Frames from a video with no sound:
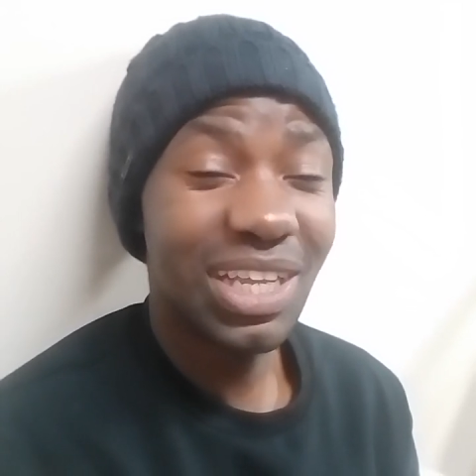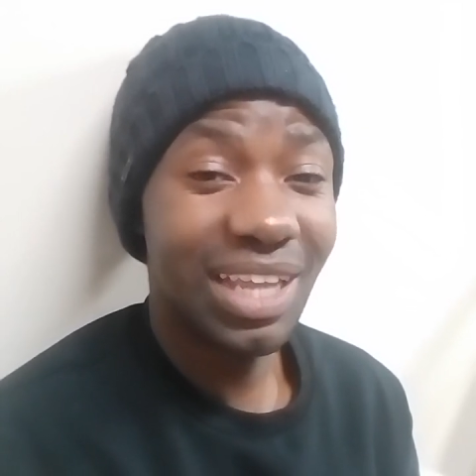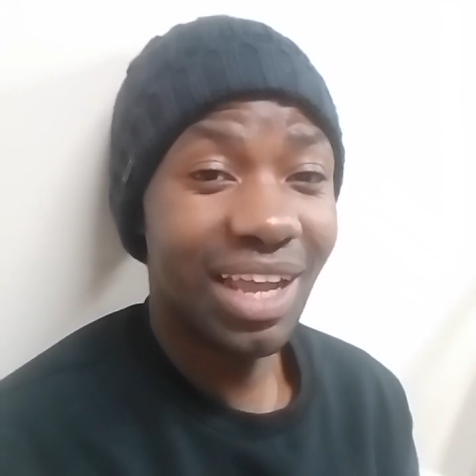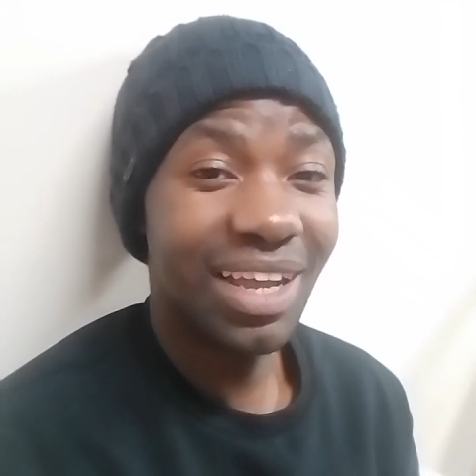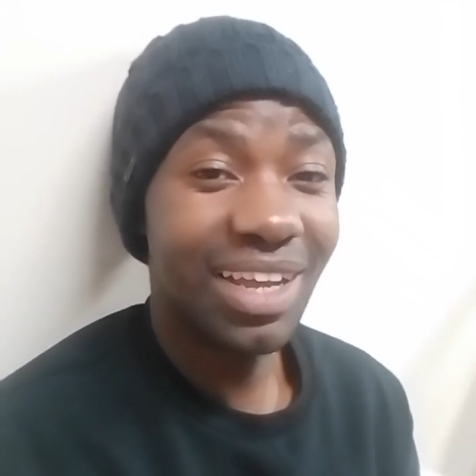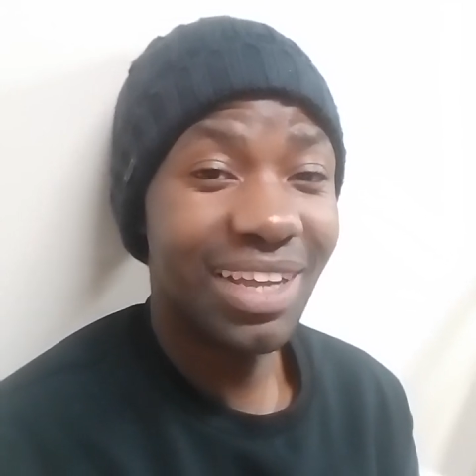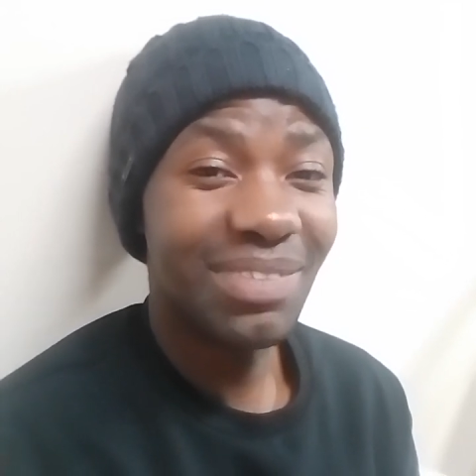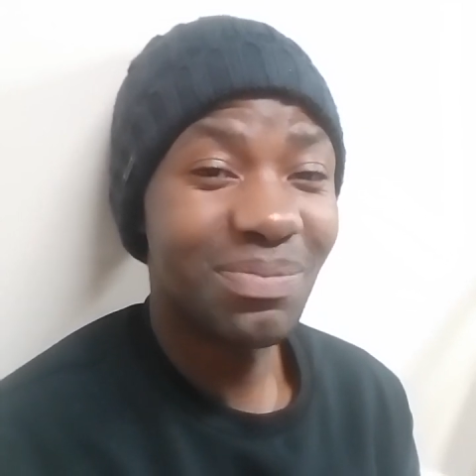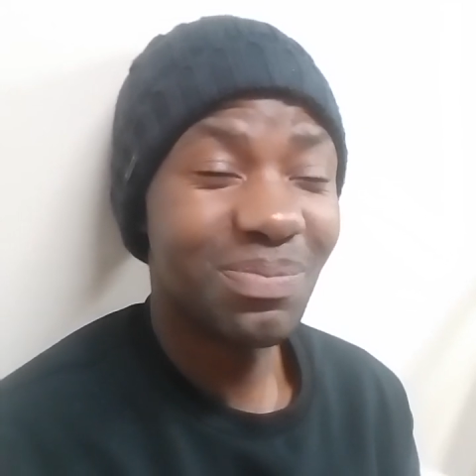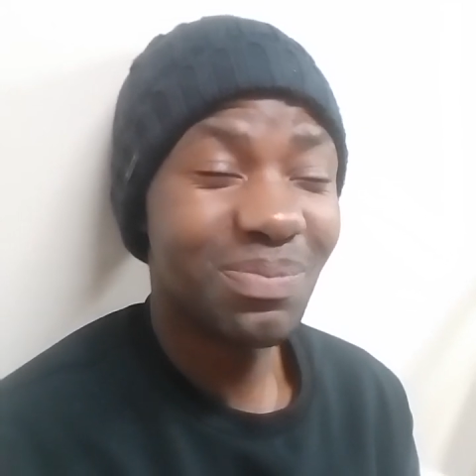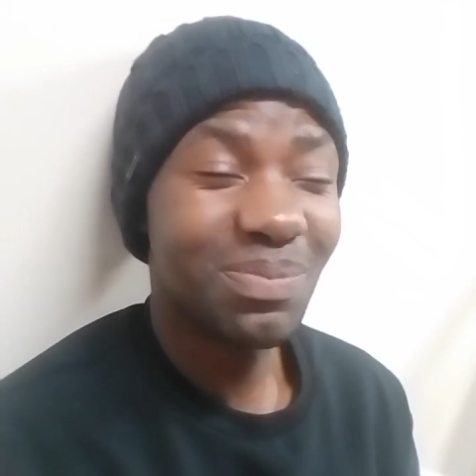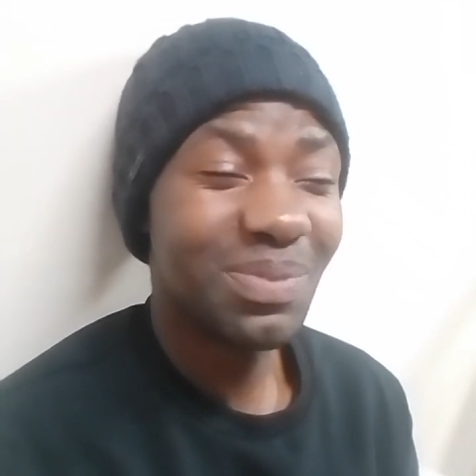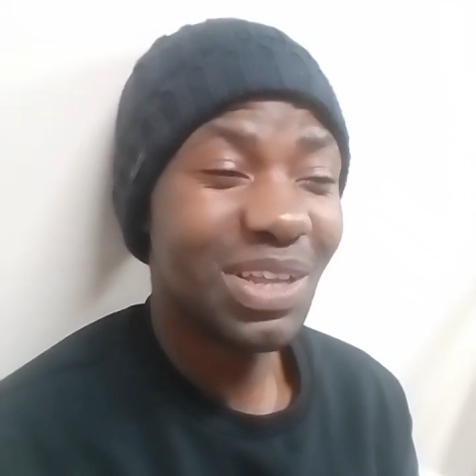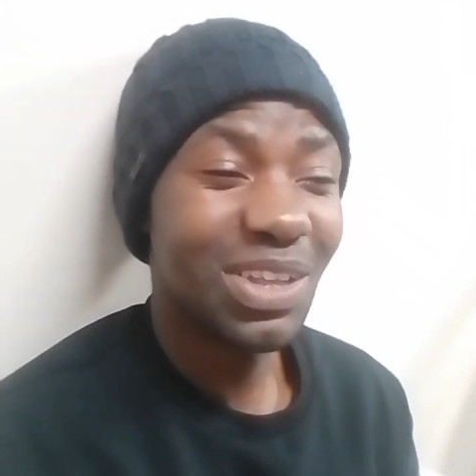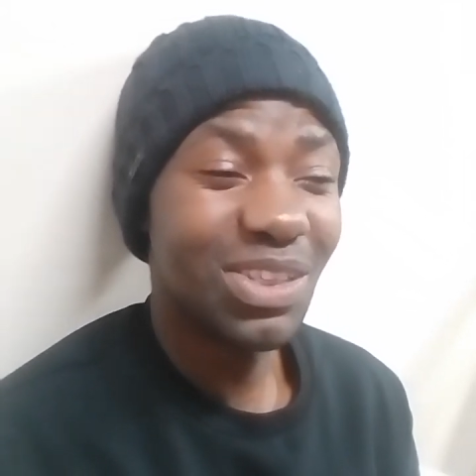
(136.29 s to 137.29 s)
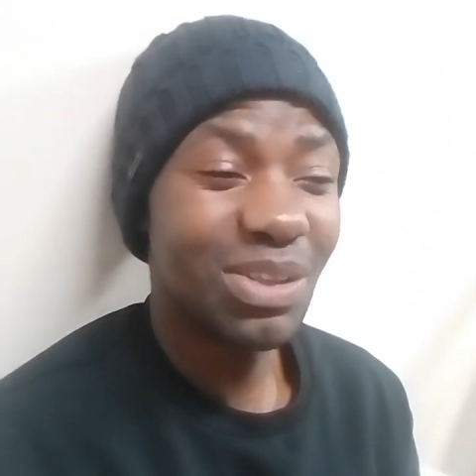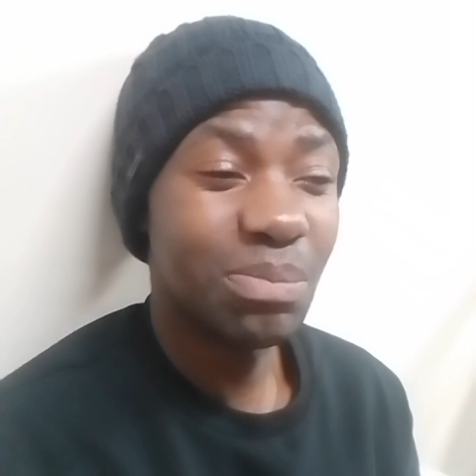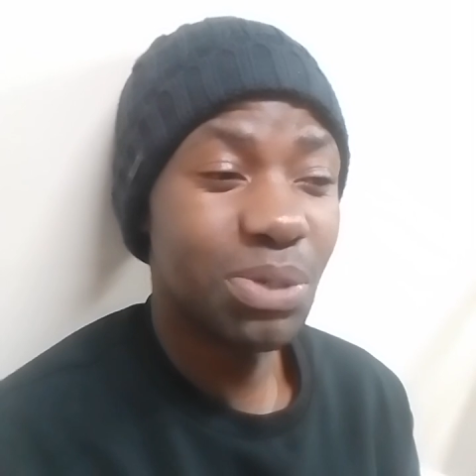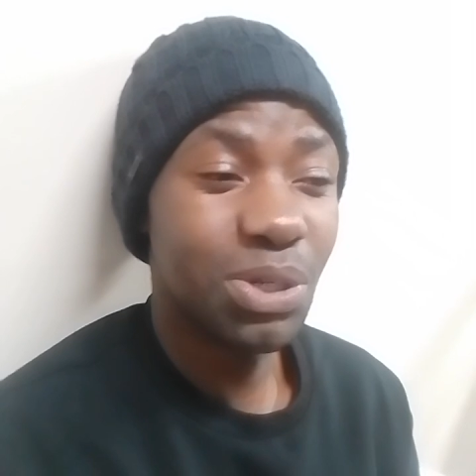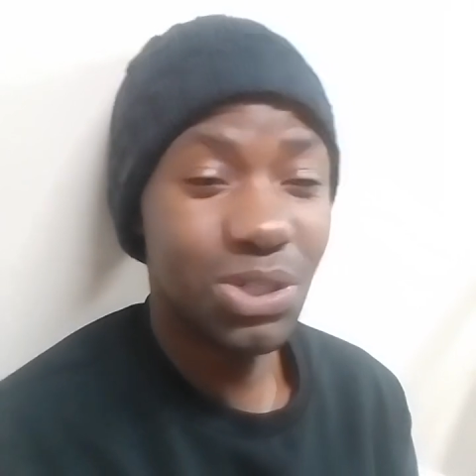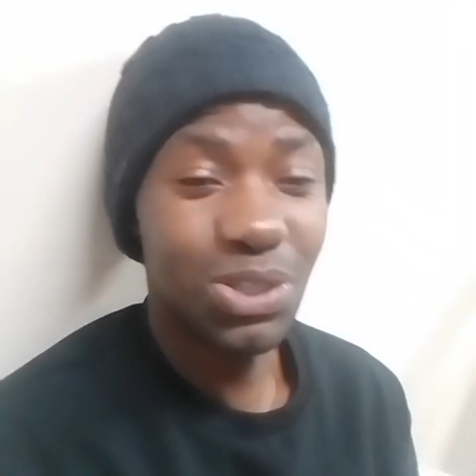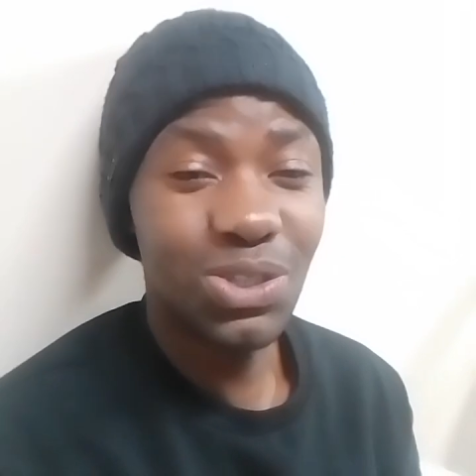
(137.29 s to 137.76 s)
Yeah, the
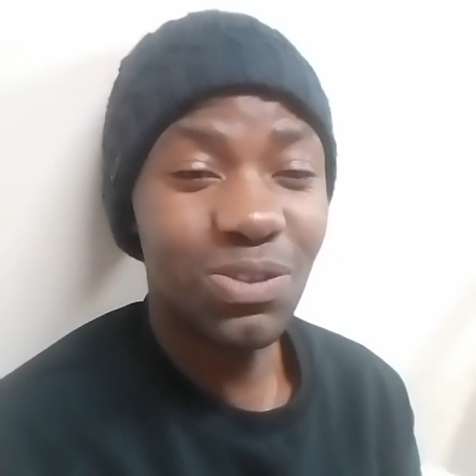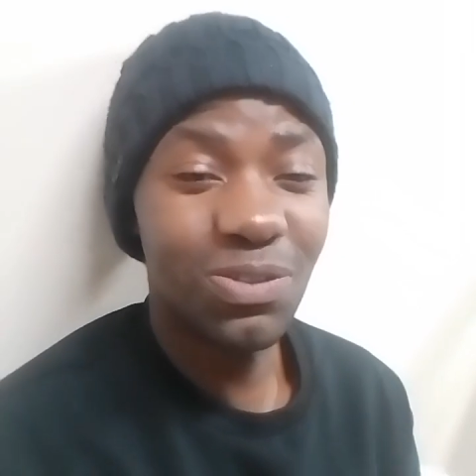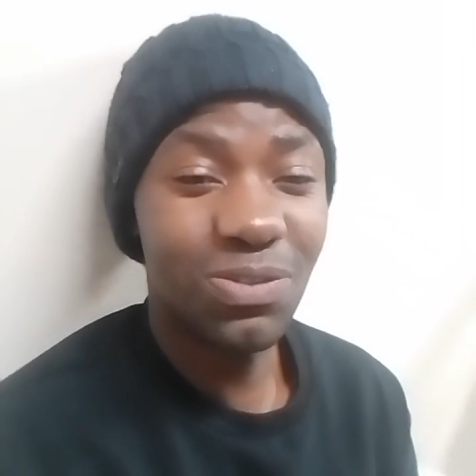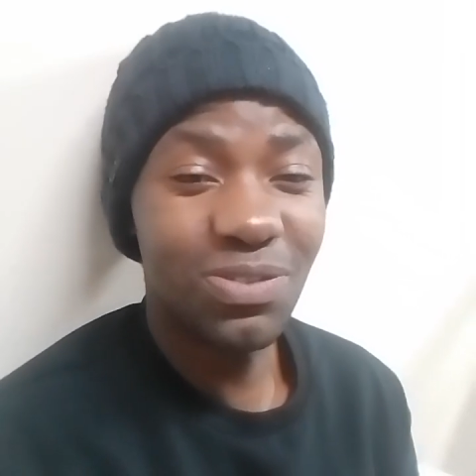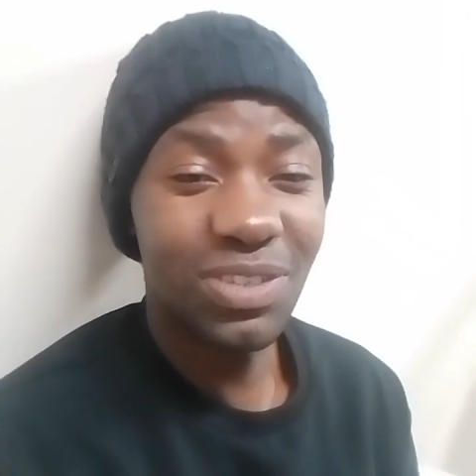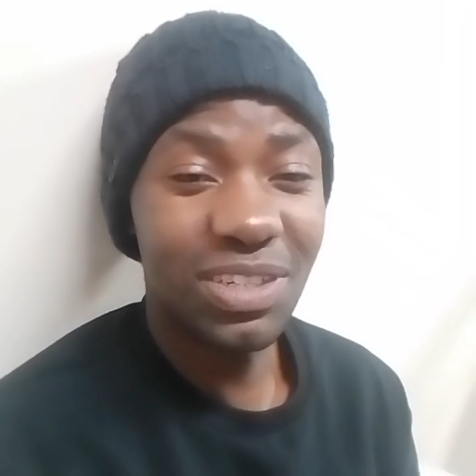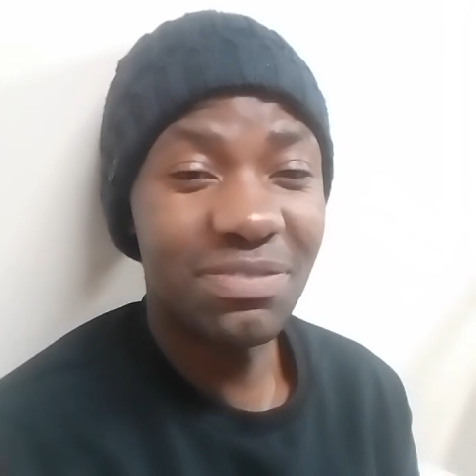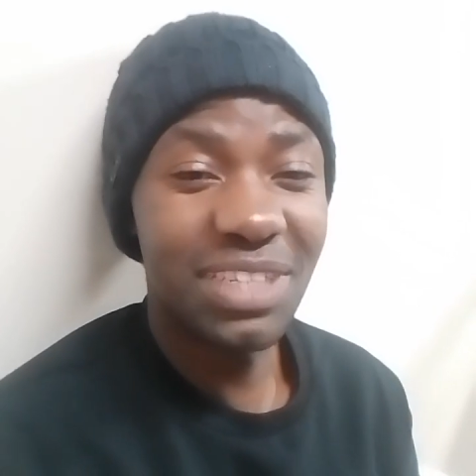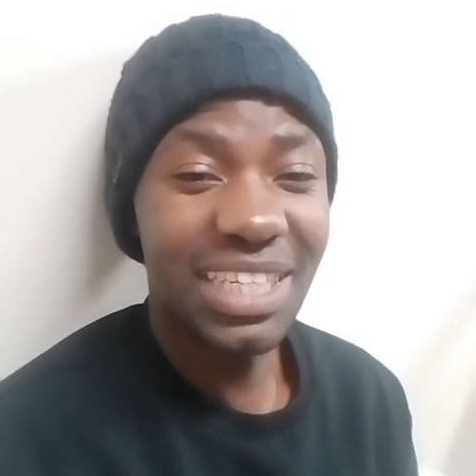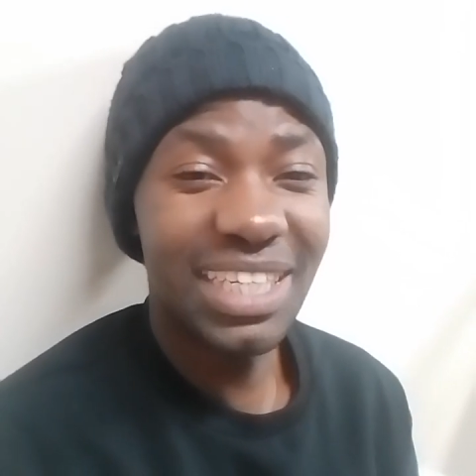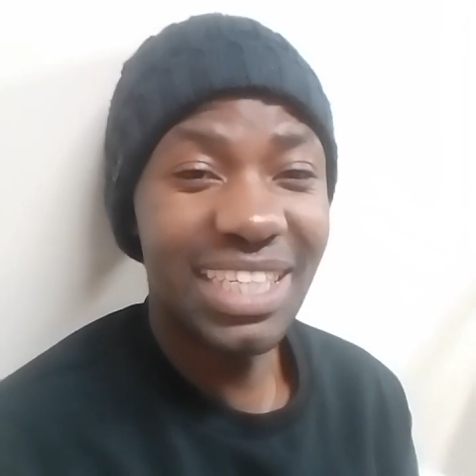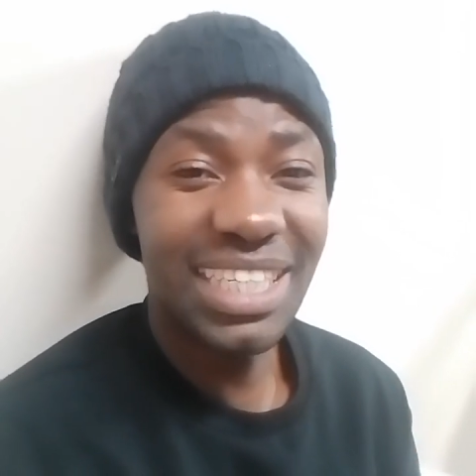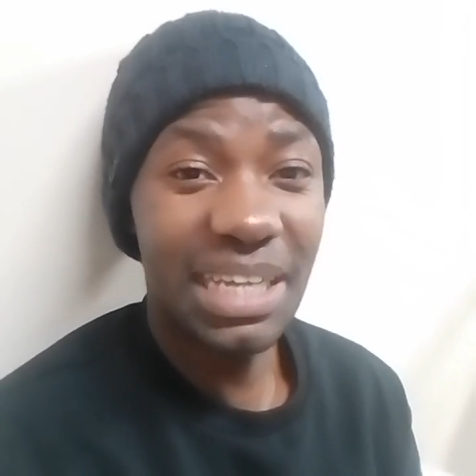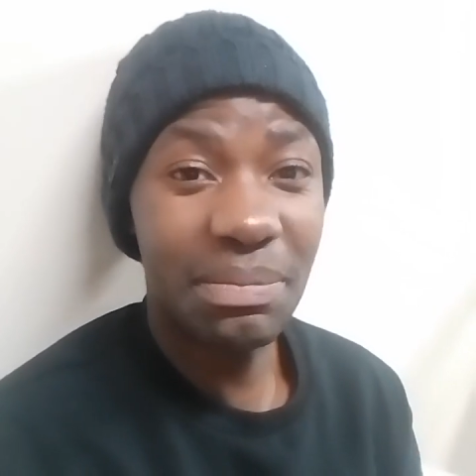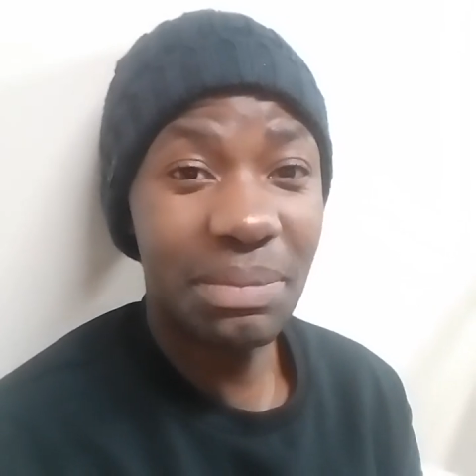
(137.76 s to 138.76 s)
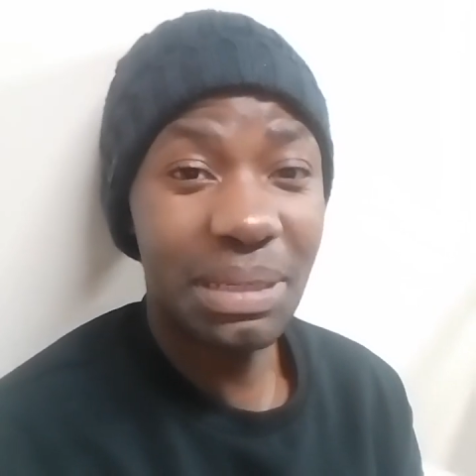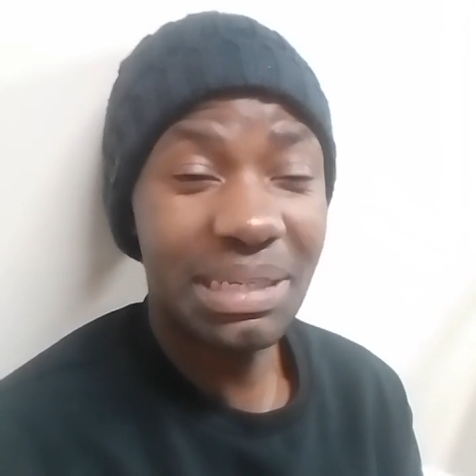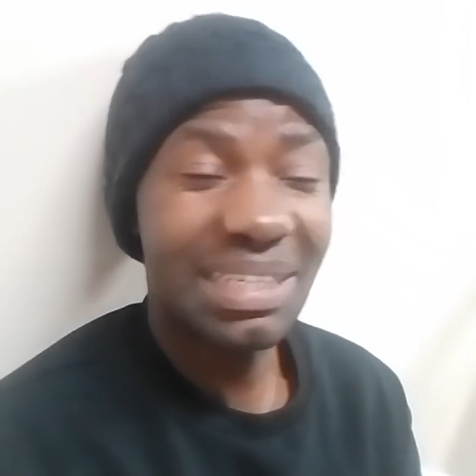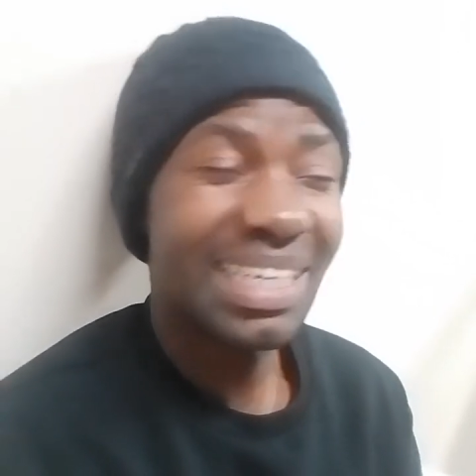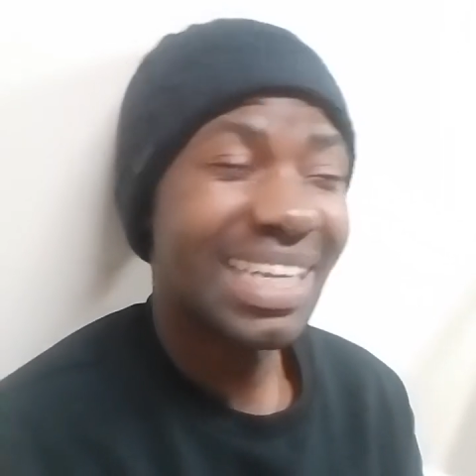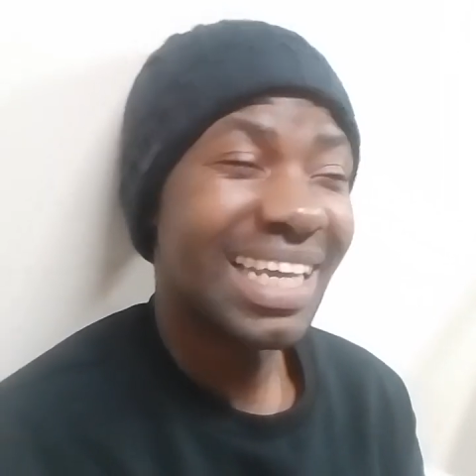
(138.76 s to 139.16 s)
perks of living in Devon.